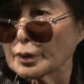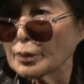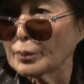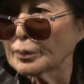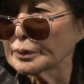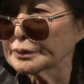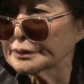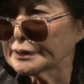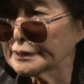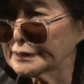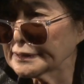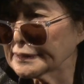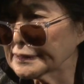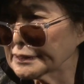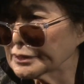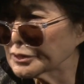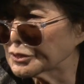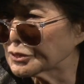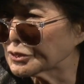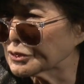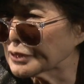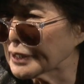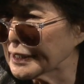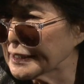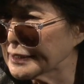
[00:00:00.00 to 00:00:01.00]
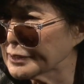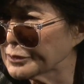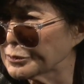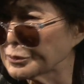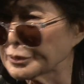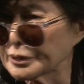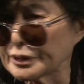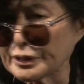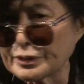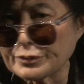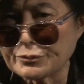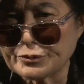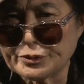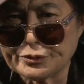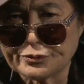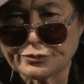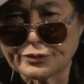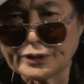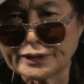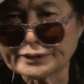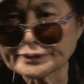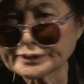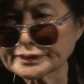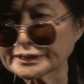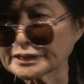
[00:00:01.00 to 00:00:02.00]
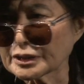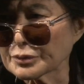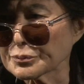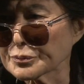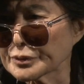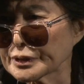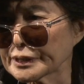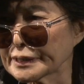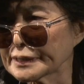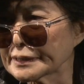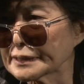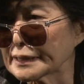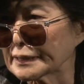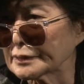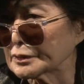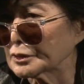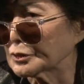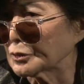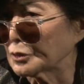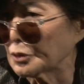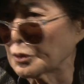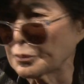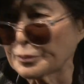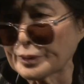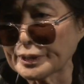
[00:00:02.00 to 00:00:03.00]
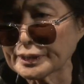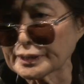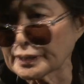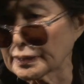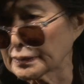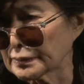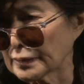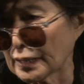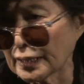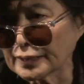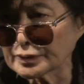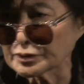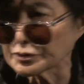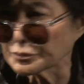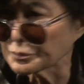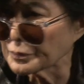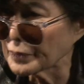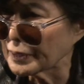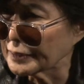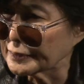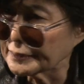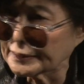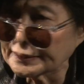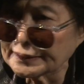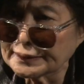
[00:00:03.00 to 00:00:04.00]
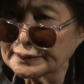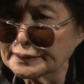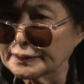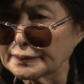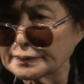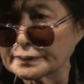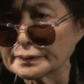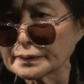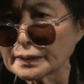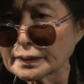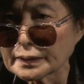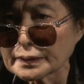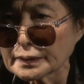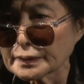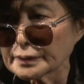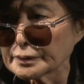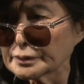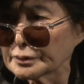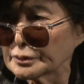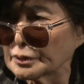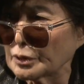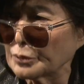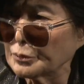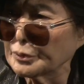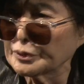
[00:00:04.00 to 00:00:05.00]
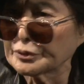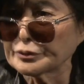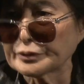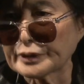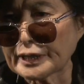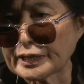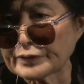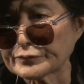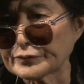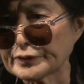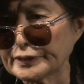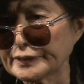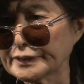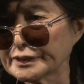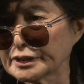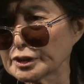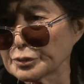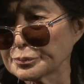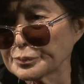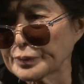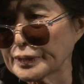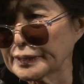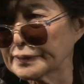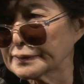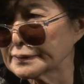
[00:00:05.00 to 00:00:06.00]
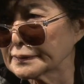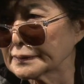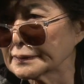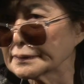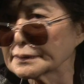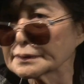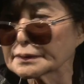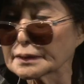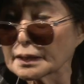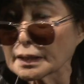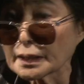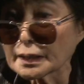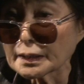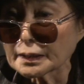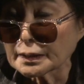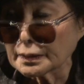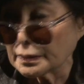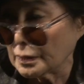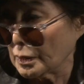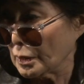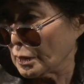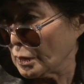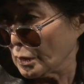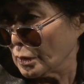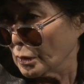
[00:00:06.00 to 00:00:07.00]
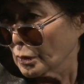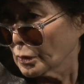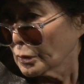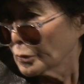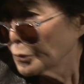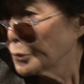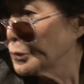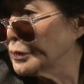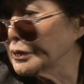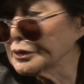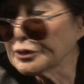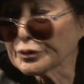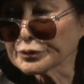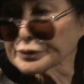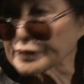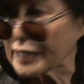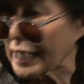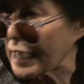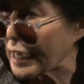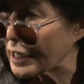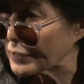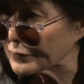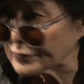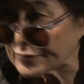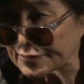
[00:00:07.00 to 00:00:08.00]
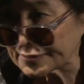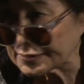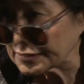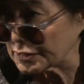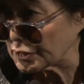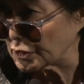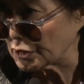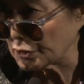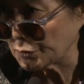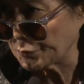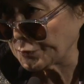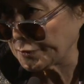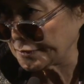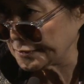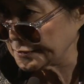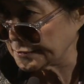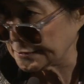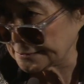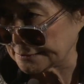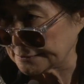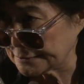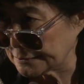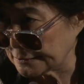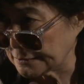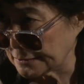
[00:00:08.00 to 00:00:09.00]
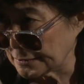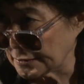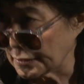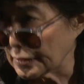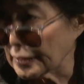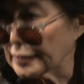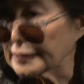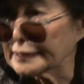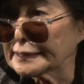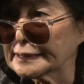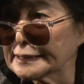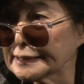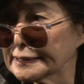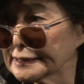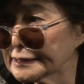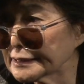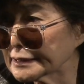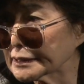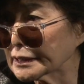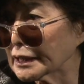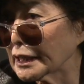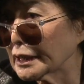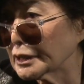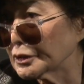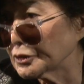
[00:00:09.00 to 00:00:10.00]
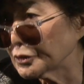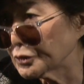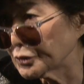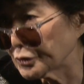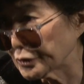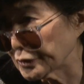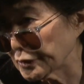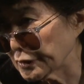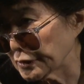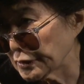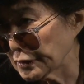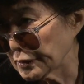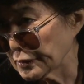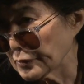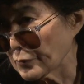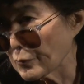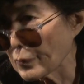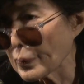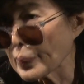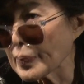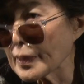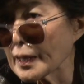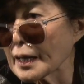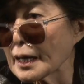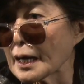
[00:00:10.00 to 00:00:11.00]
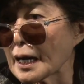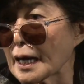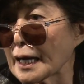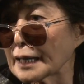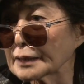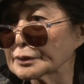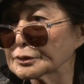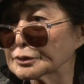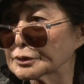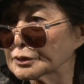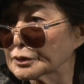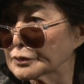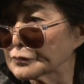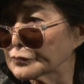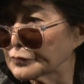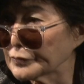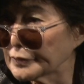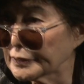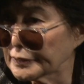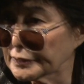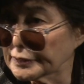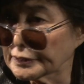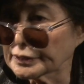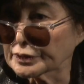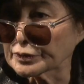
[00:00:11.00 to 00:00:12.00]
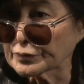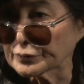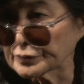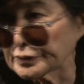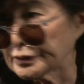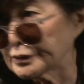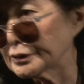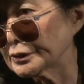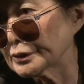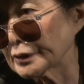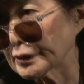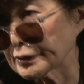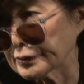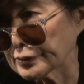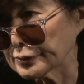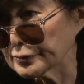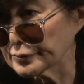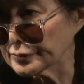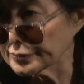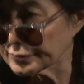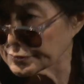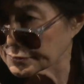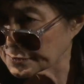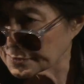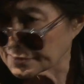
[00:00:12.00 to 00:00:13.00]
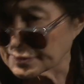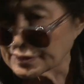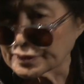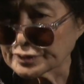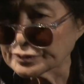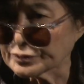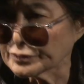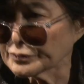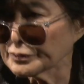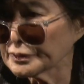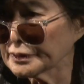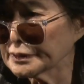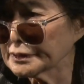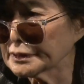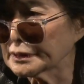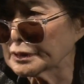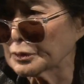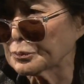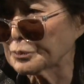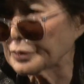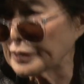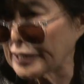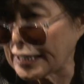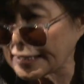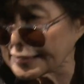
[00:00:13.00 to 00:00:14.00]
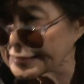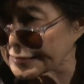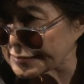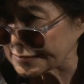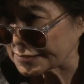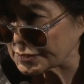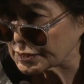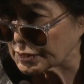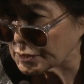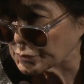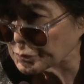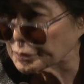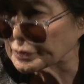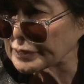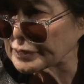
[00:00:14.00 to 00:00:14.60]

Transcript: Well, this is great. We found something that's going to make a lot of money, and we're going to have independence. We don't have any independence. Each country are sort of leaning on each other. This is a planet.